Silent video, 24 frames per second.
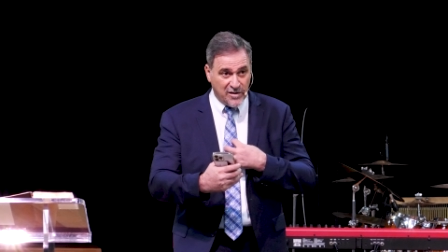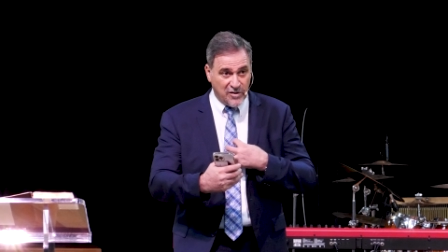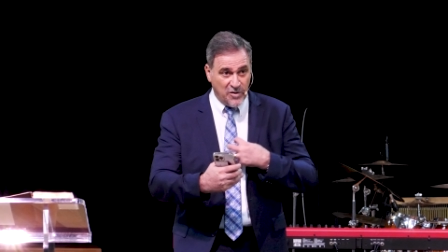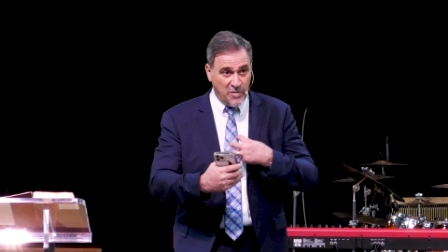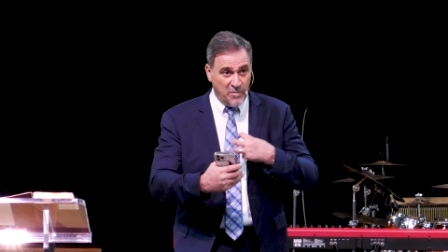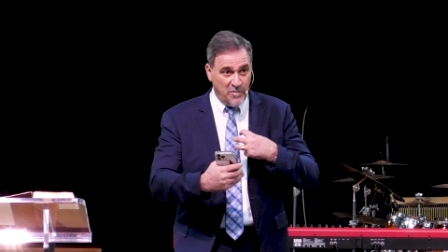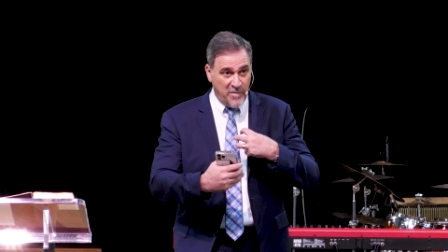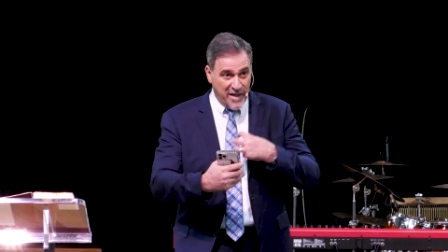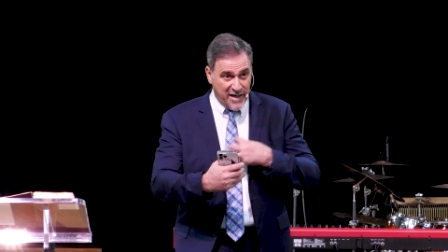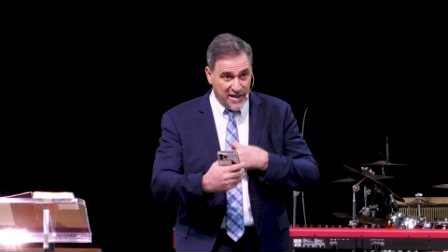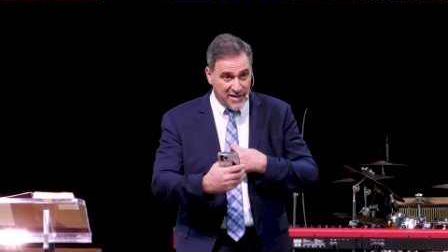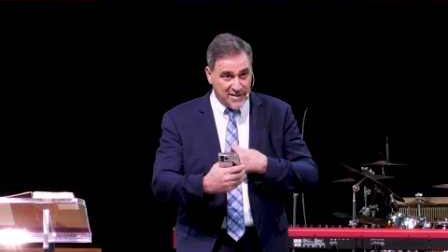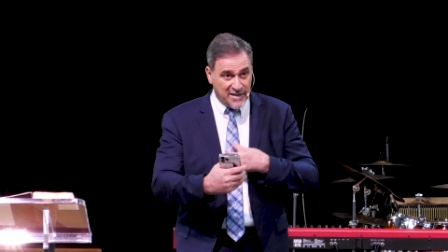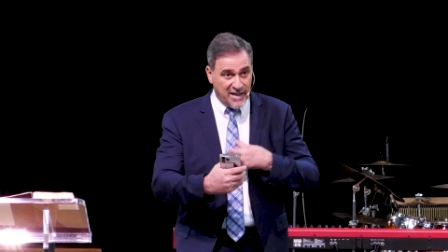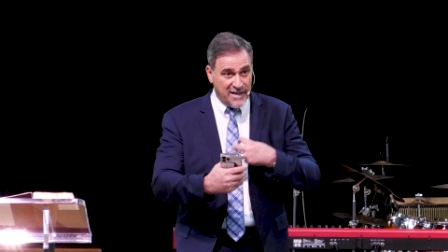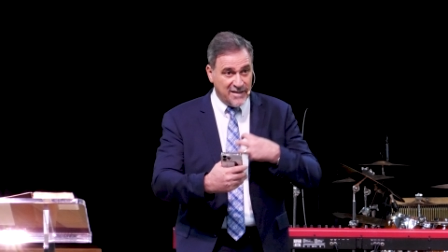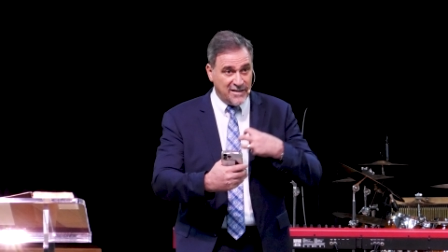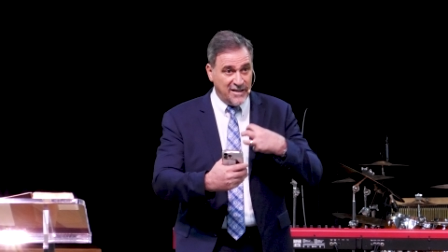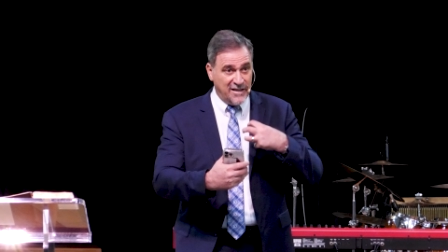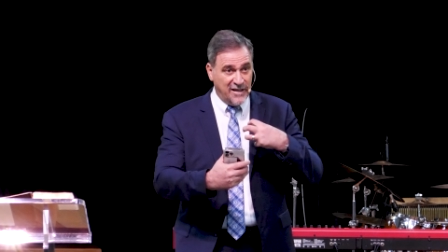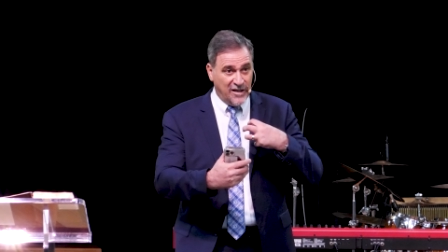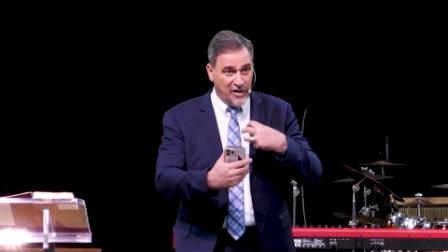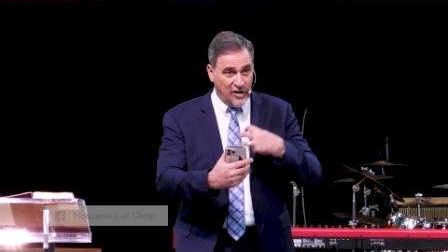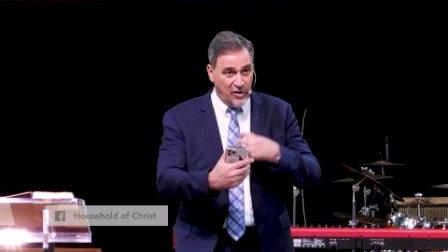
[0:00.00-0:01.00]
you're
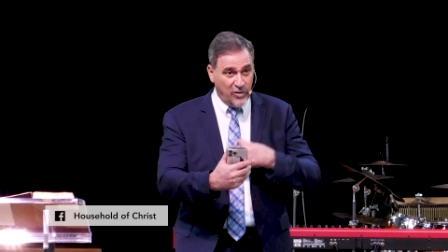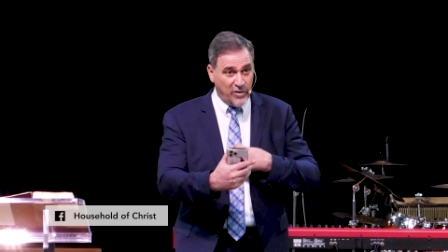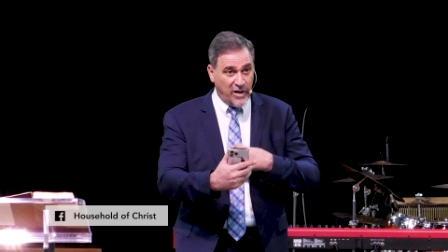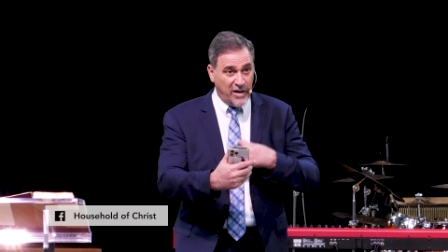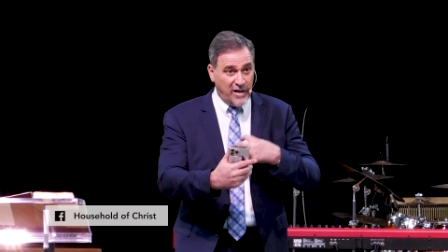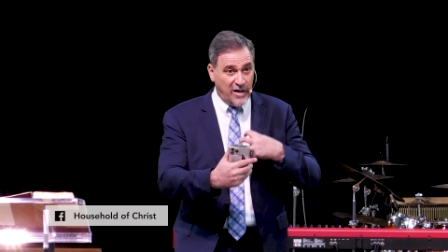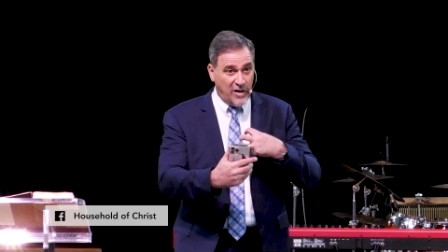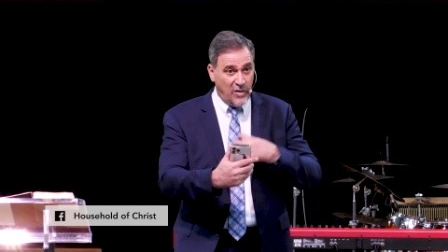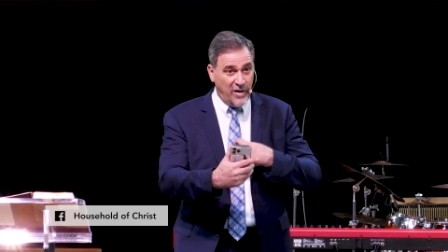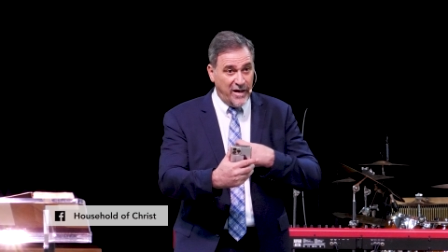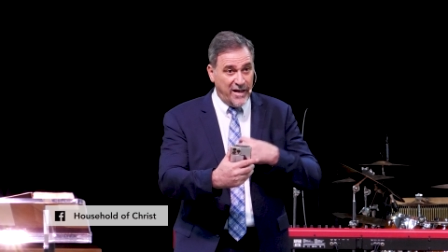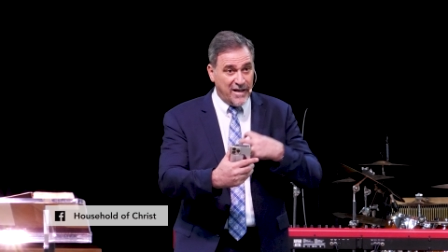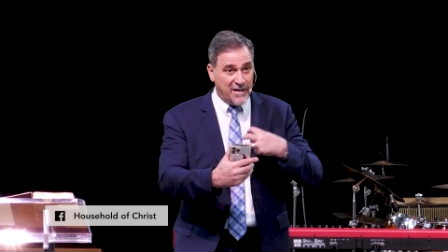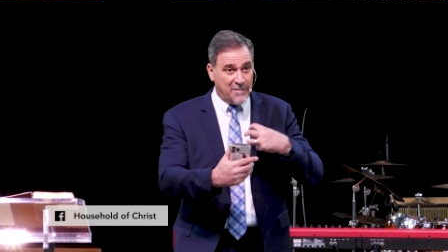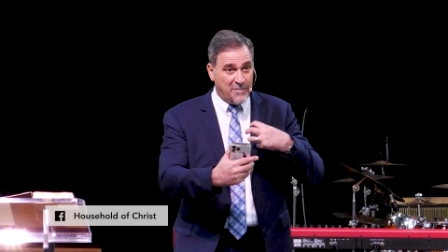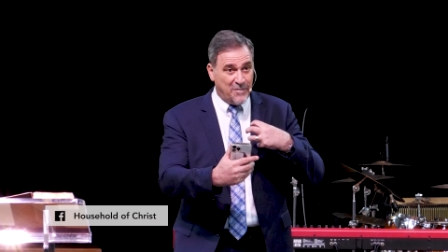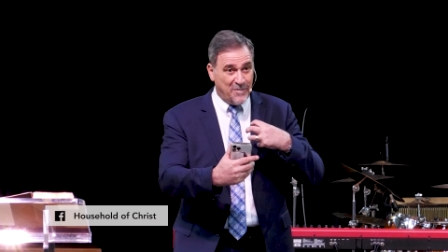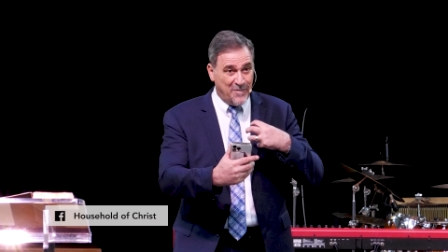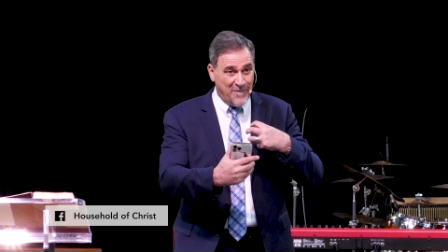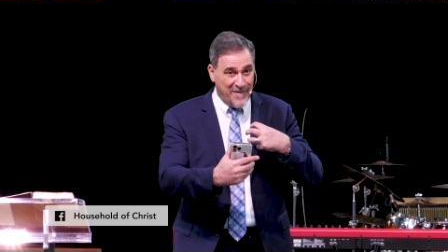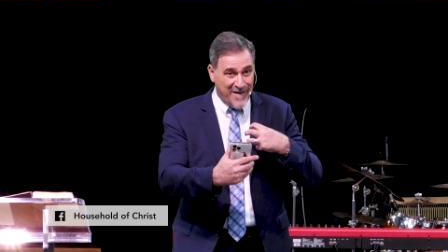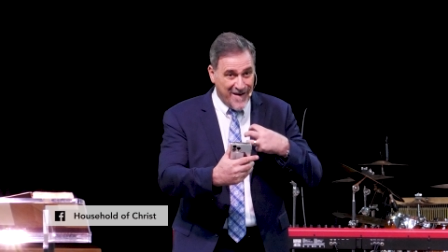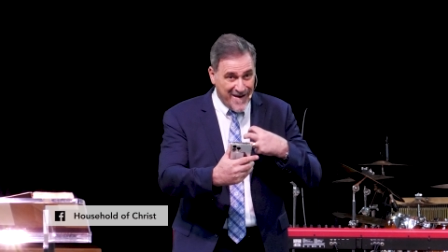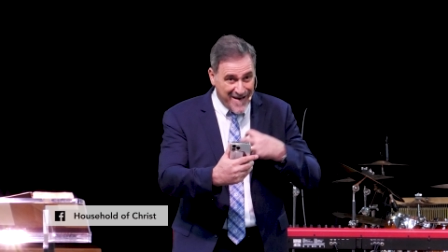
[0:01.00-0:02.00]
meditating and looking only at
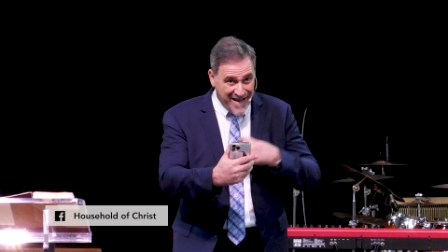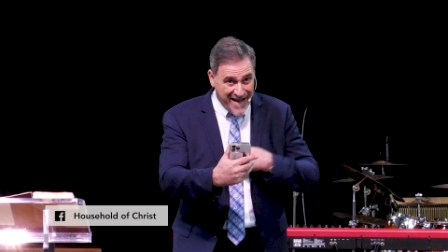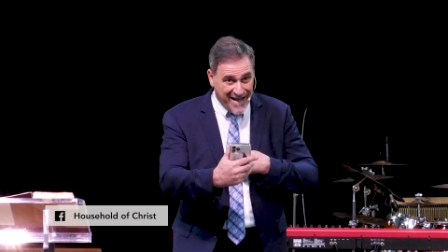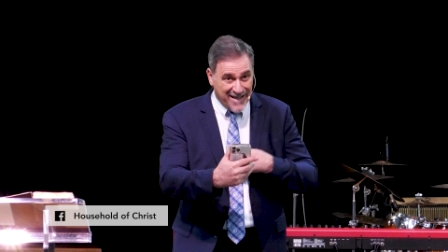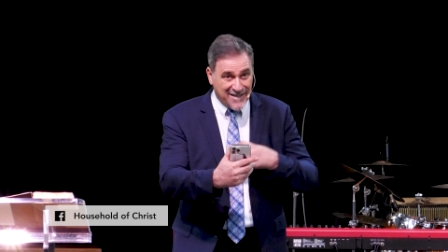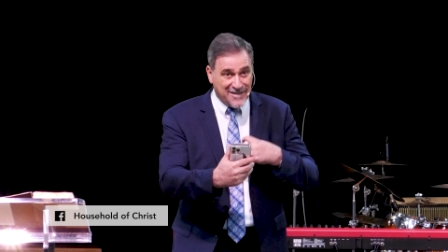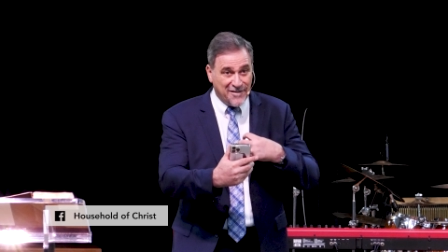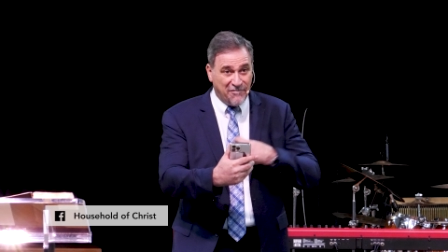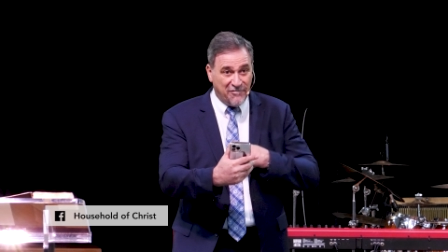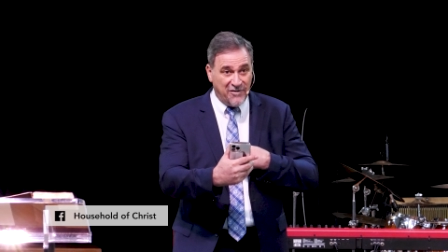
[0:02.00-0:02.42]
negative